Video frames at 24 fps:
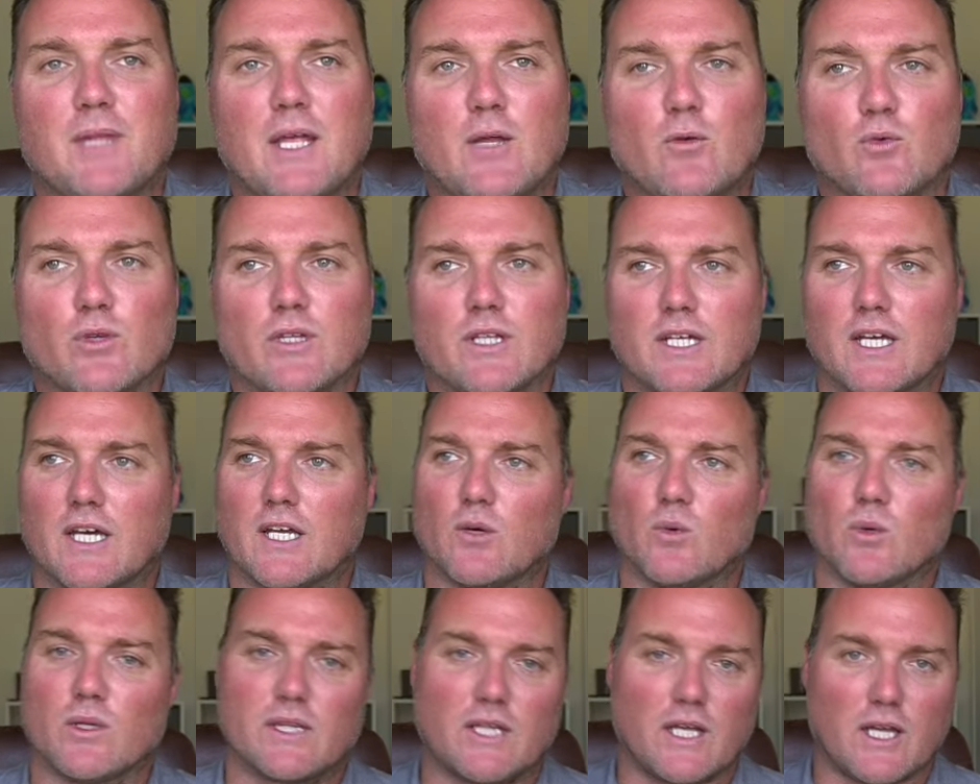and really kind
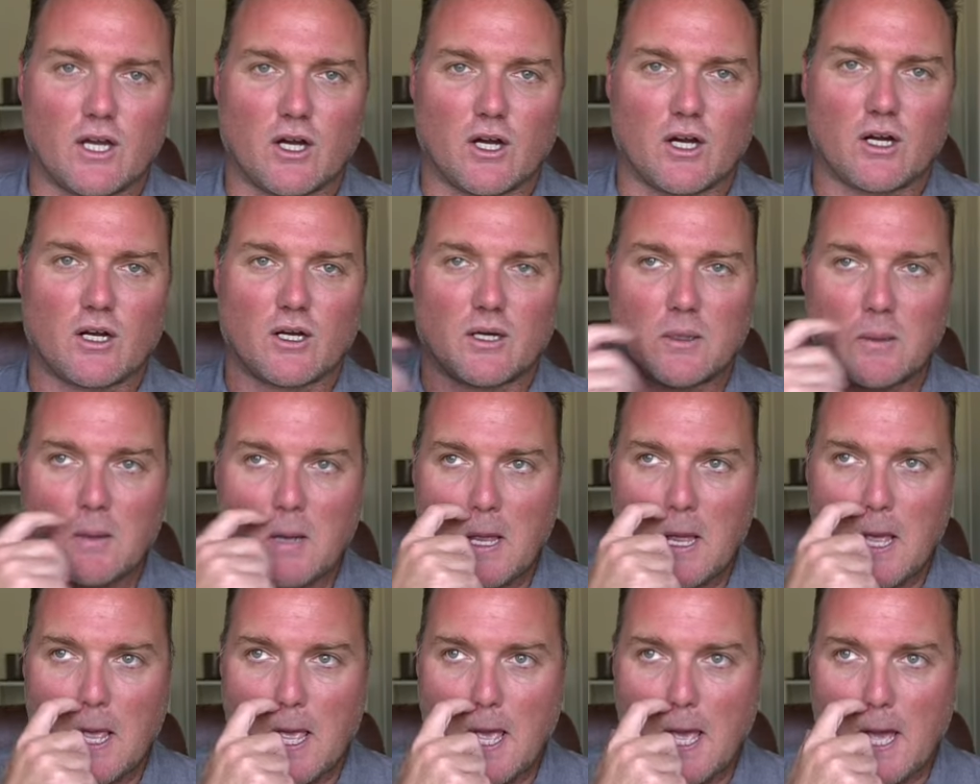of what they are
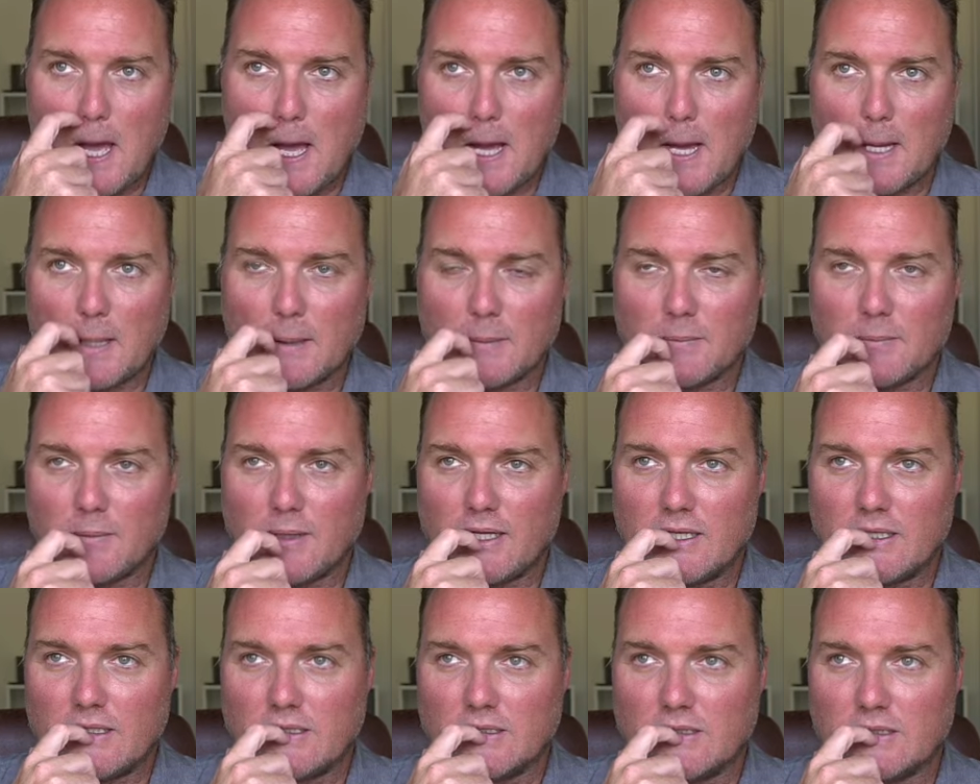um,
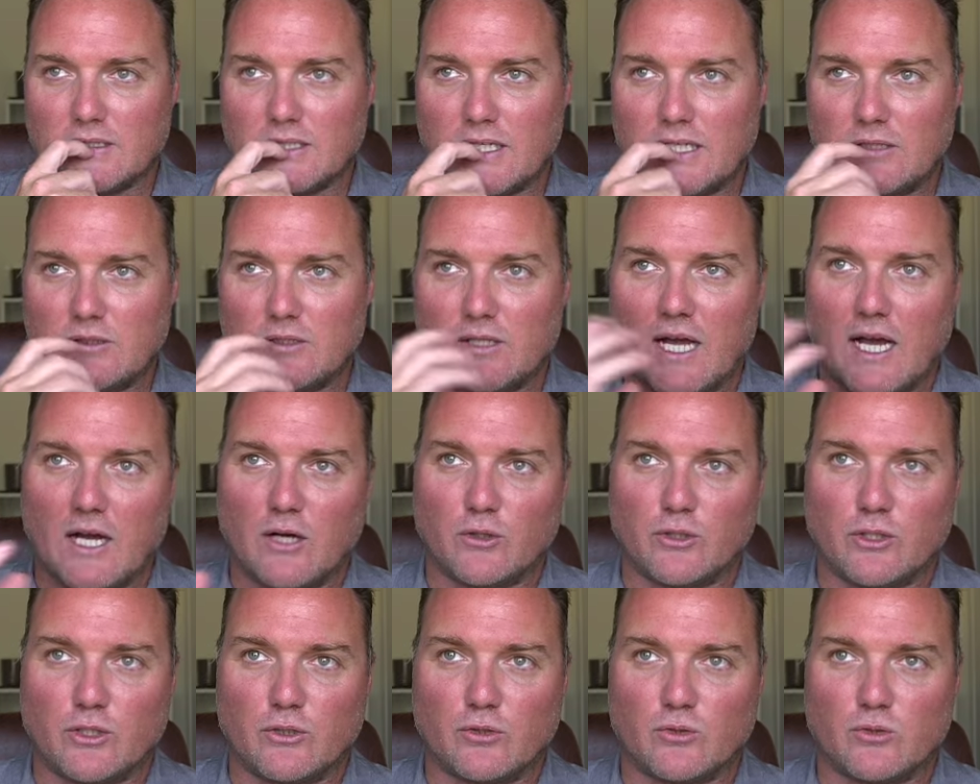and and how
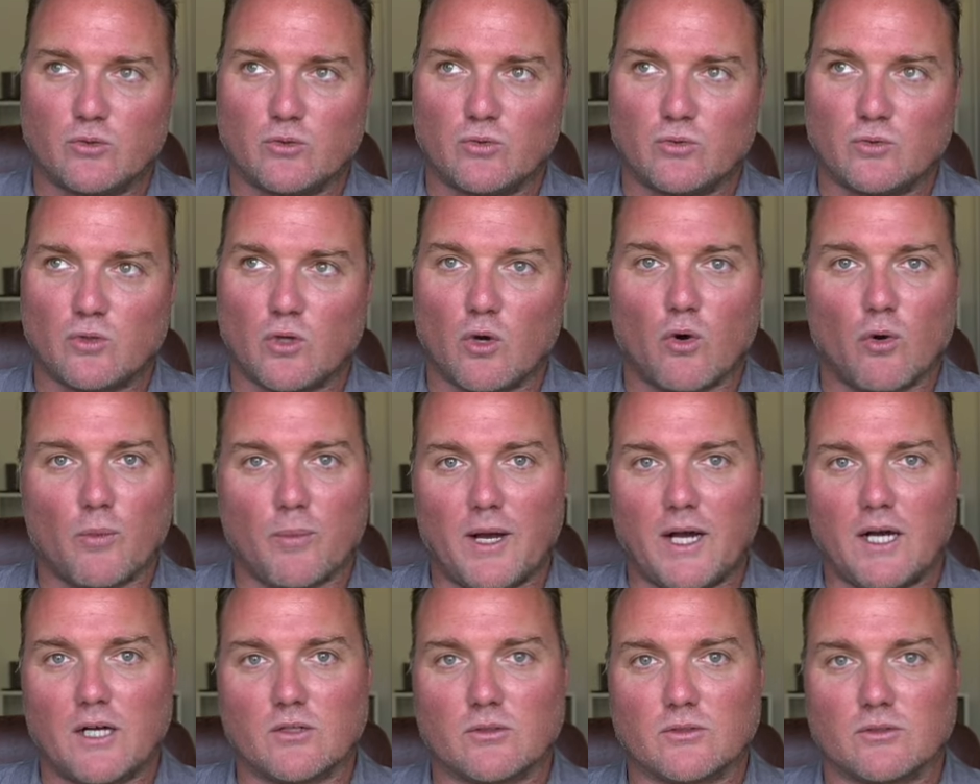you go
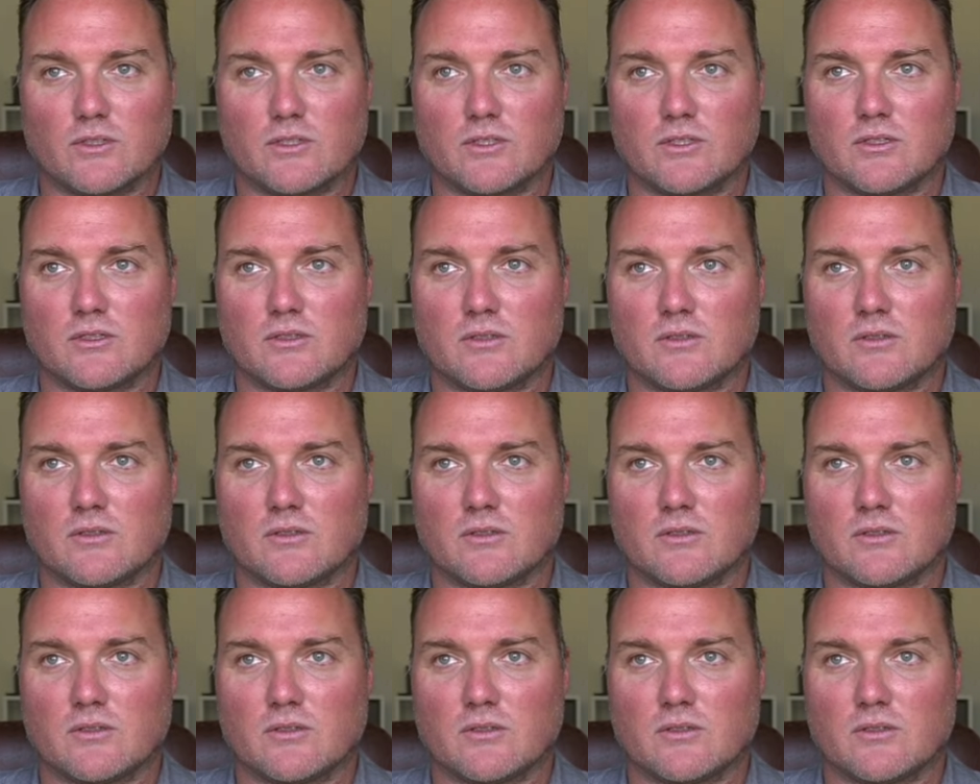about